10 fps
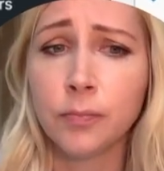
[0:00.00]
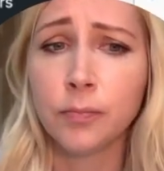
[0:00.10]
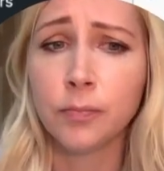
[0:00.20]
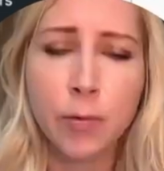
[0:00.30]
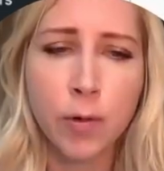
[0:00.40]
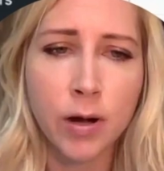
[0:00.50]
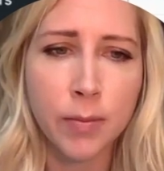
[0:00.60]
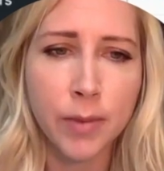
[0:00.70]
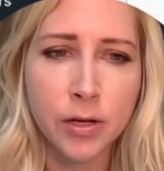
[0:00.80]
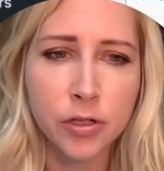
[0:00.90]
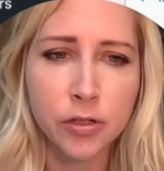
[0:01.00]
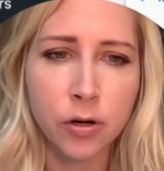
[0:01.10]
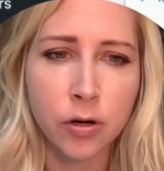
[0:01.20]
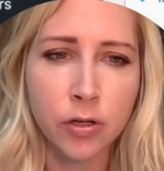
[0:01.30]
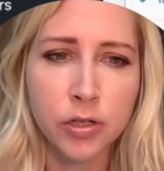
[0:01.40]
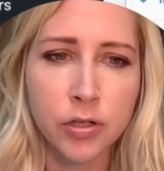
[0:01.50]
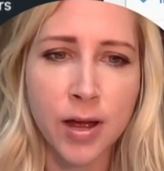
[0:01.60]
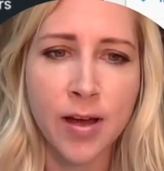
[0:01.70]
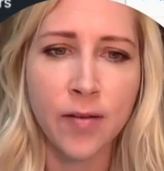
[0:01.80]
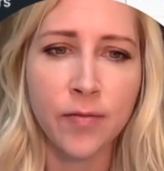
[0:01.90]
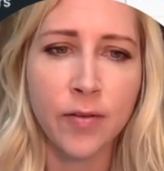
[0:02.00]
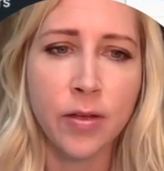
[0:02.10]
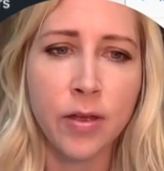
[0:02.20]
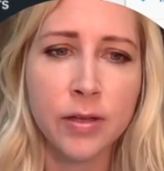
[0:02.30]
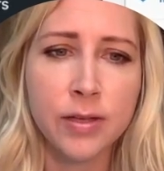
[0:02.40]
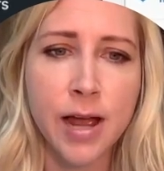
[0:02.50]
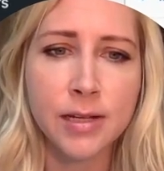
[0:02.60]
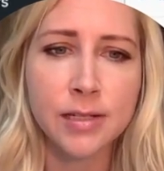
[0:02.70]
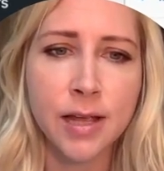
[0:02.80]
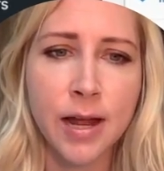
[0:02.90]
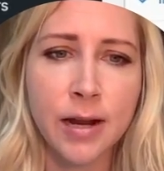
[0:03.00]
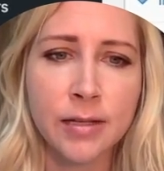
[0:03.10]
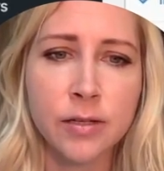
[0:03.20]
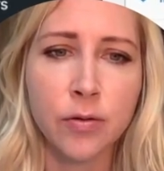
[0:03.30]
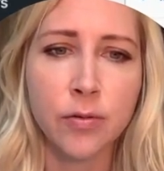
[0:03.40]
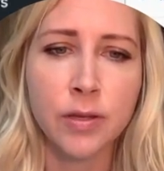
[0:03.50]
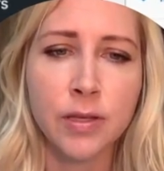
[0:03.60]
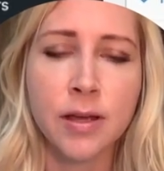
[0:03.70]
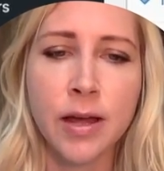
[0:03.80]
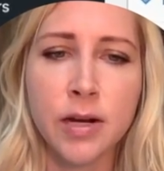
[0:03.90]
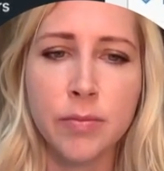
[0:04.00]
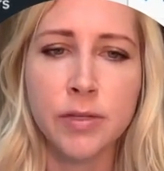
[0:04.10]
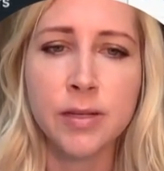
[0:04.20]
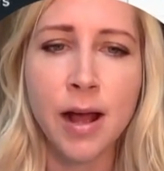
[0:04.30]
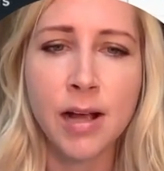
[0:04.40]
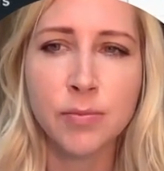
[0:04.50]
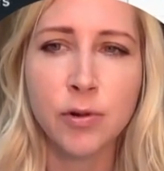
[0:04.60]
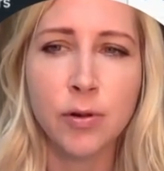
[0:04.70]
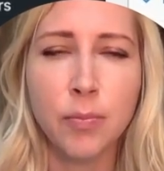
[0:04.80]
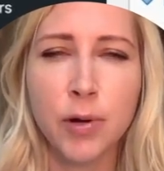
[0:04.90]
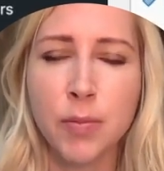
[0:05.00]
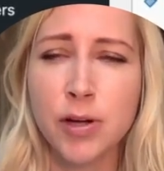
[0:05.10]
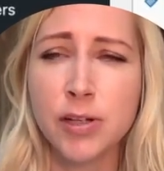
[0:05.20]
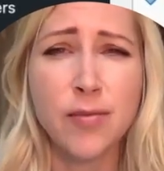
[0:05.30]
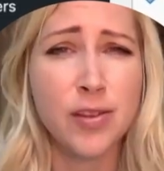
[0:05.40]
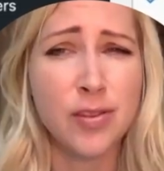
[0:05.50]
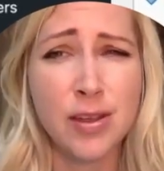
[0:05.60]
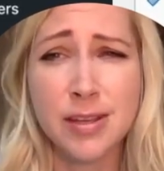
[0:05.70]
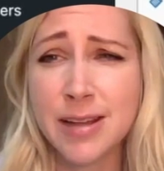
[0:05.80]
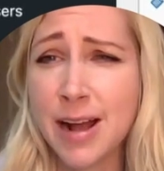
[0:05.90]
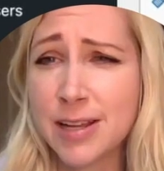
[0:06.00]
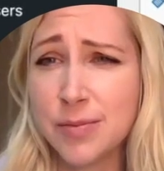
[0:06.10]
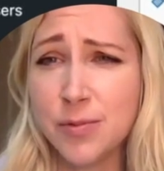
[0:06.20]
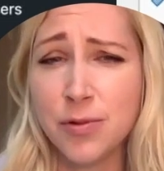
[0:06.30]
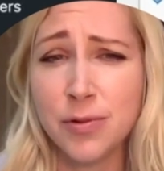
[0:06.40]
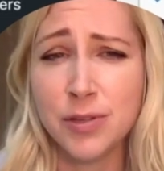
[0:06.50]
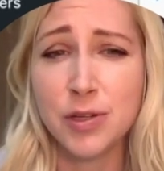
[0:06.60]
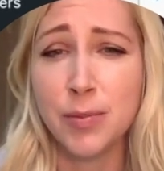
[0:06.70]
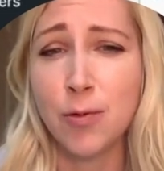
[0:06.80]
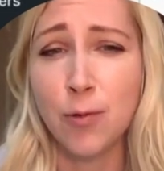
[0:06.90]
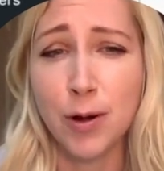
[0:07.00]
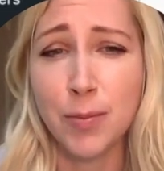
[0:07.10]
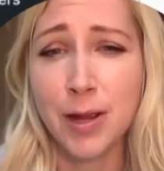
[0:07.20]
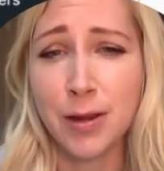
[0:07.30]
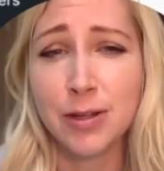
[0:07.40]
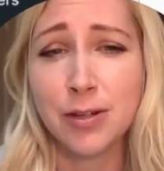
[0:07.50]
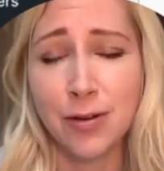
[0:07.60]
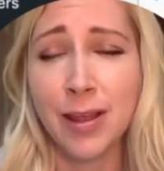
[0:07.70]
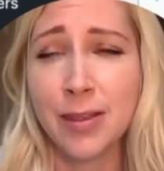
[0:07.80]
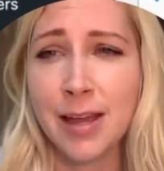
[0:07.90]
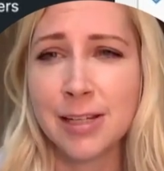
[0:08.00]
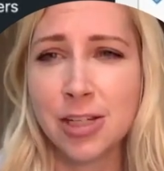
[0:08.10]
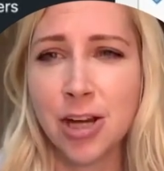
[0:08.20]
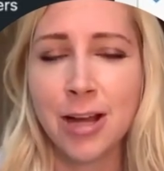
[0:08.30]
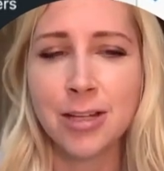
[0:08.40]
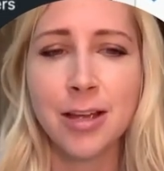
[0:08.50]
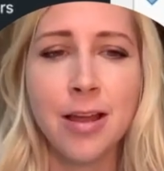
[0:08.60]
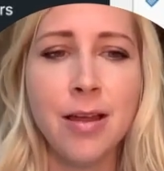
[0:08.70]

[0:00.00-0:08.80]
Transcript: And then we want to make sure to have tax status. So this item is taxable. Pretty much everything is taxable. So you may want to make sure that that's checked.